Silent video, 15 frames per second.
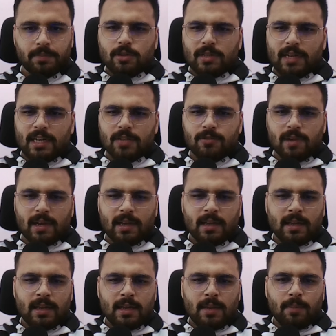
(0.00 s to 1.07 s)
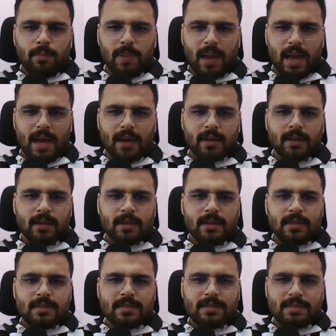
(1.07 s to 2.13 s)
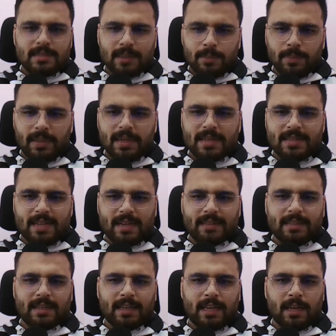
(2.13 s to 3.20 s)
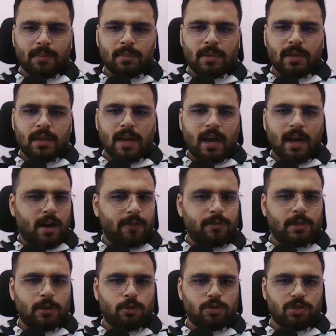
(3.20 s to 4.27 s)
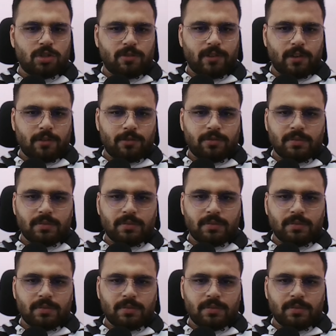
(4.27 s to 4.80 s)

So that is why black simply resigned the game after rook g5.